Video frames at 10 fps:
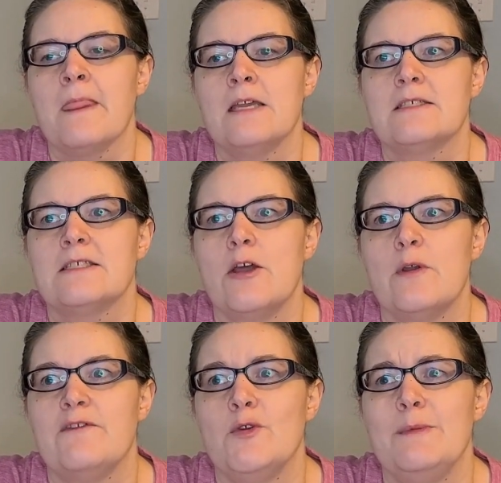So
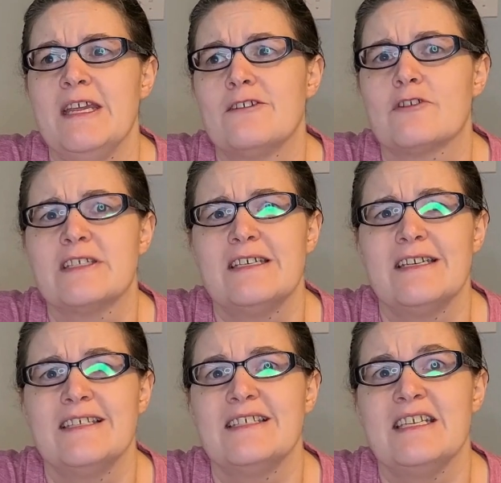if you'd be interested
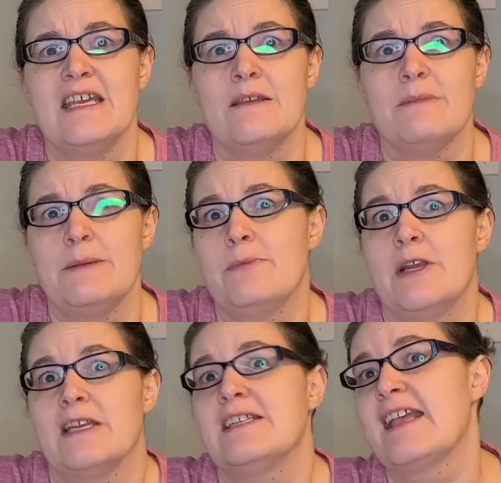in seeing me
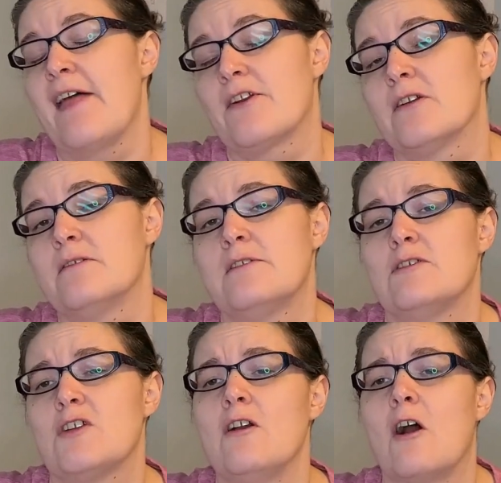putting together
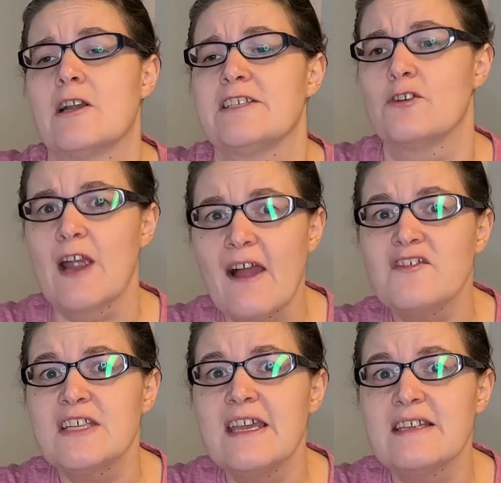those arts and
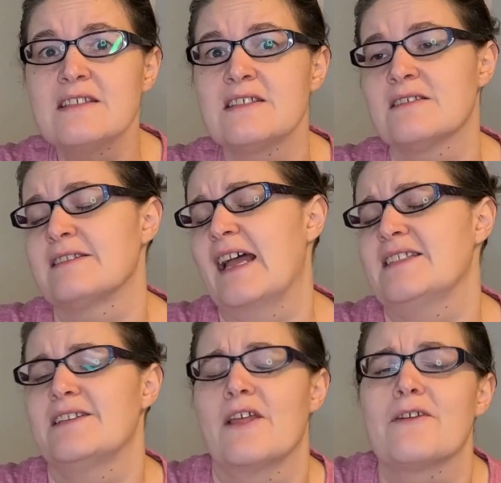crafts kits,
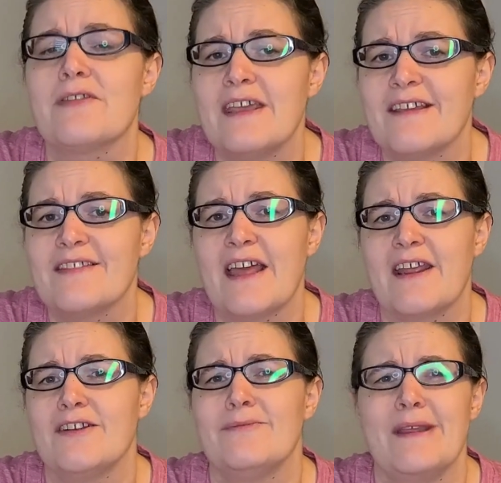that's another thing that
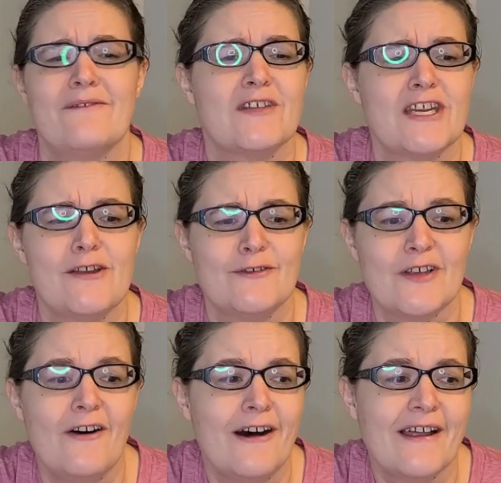I could make videos
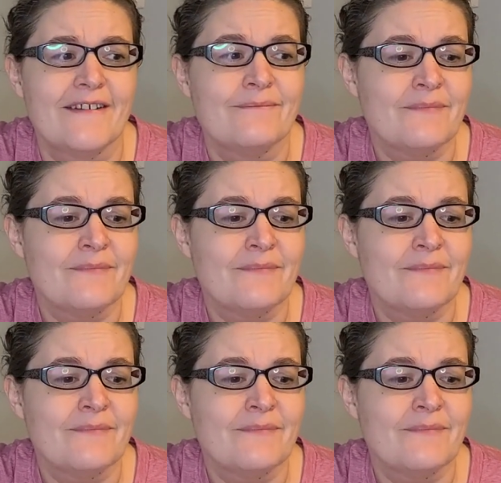on.